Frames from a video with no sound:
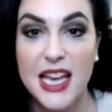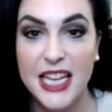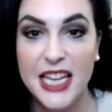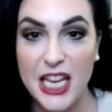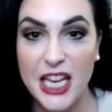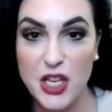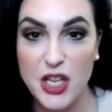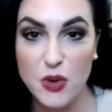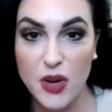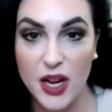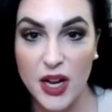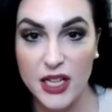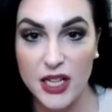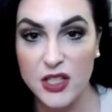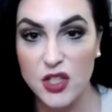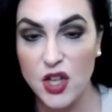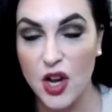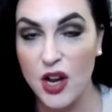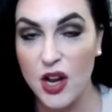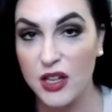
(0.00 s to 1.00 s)
Can you kind
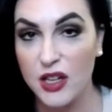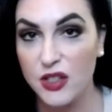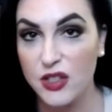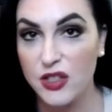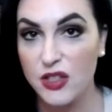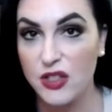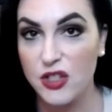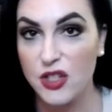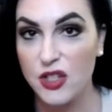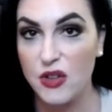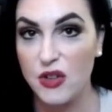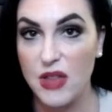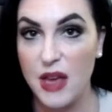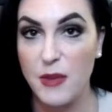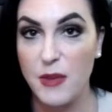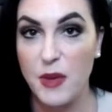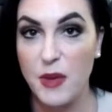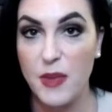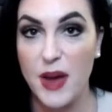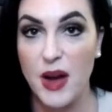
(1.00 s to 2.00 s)
of talk to
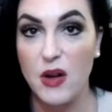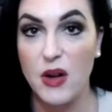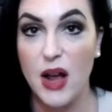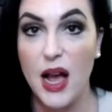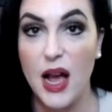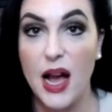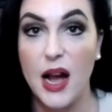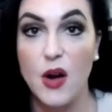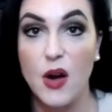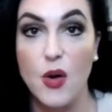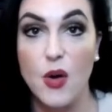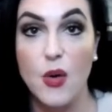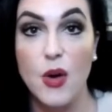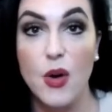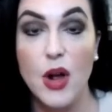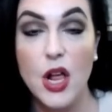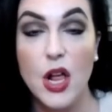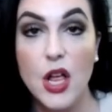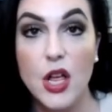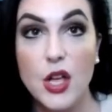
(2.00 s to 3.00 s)
them about how
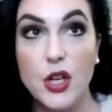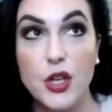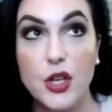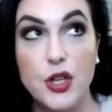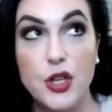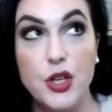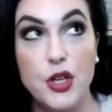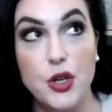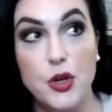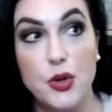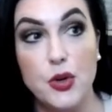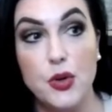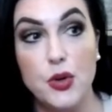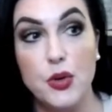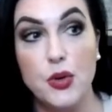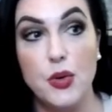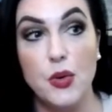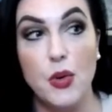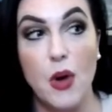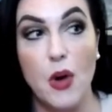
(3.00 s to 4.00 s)

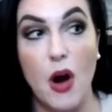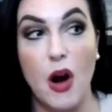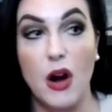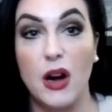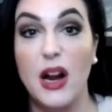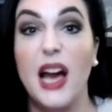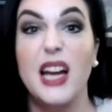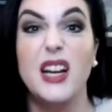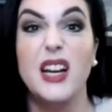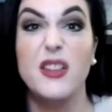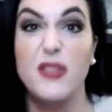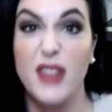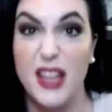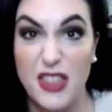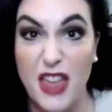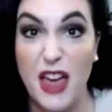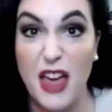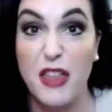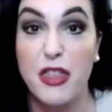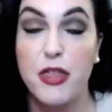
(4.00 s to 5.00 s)
you are kind of like
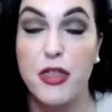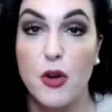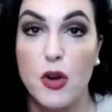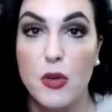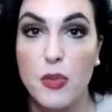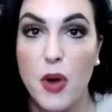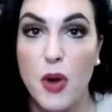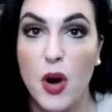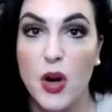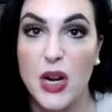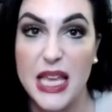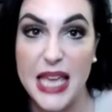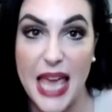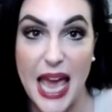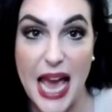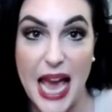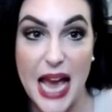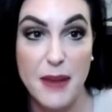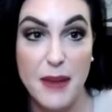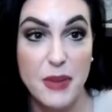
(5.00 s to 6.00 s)
that third party
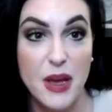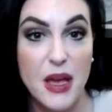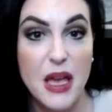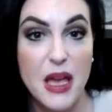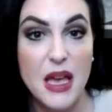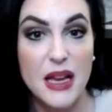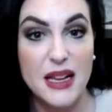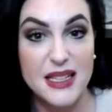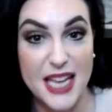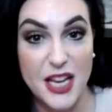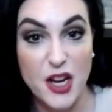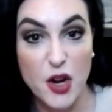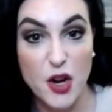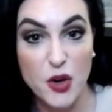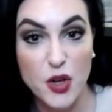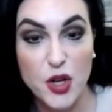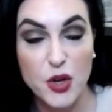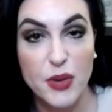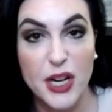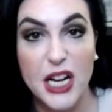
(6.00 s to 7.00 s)
gap? Because I know
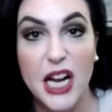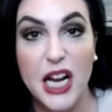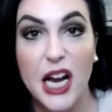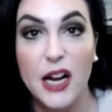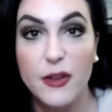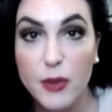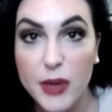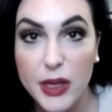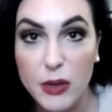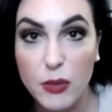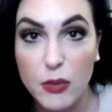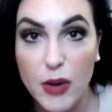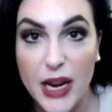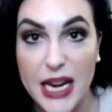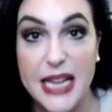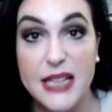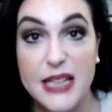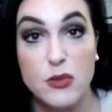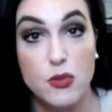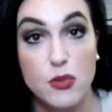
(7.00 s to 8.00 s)
your recovery
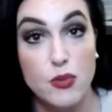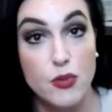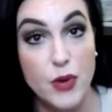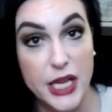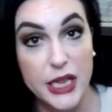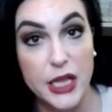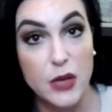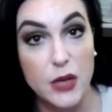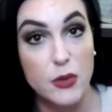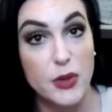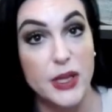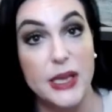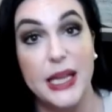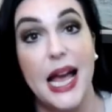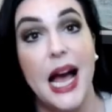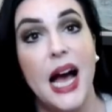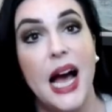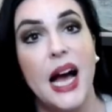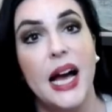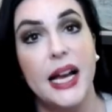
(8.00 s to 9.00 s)
rate is really, really
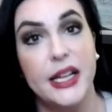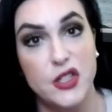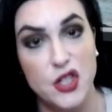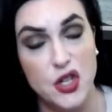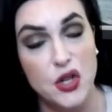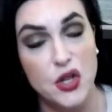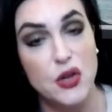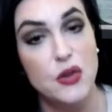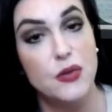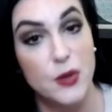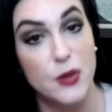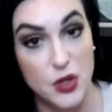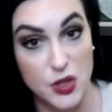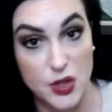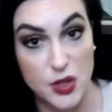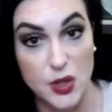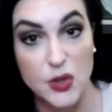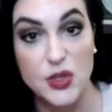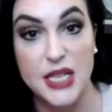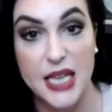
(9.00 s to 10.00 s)
high too for
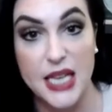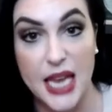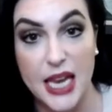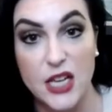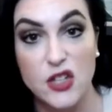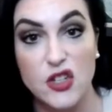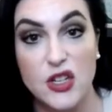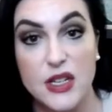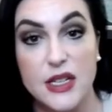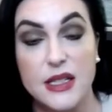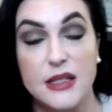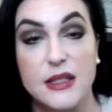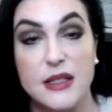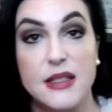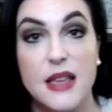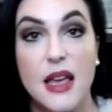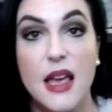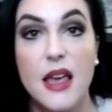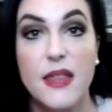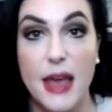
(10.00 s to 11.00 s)

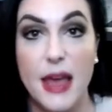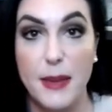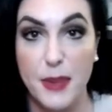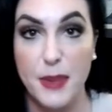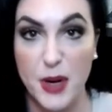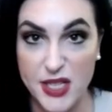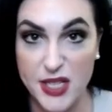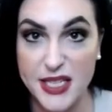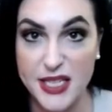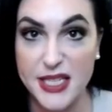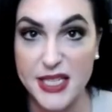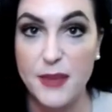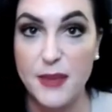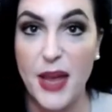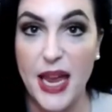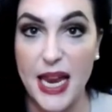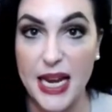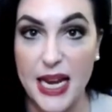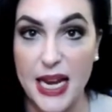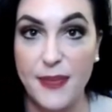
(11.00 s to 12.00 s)
associations that
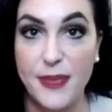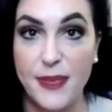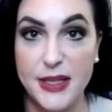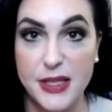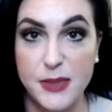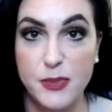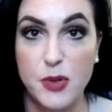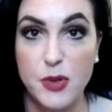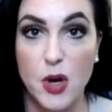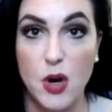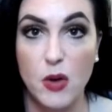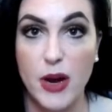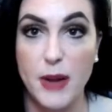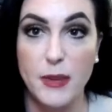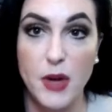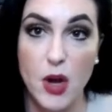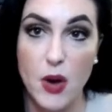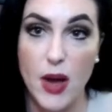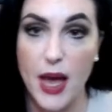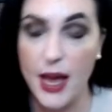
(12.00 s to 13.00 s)
participate in this program.
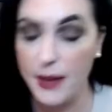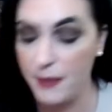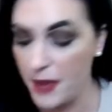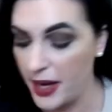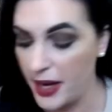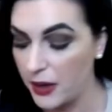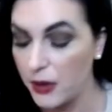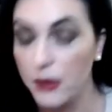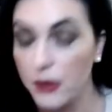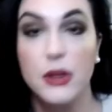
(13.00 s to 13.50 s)
Go ahead, Michael.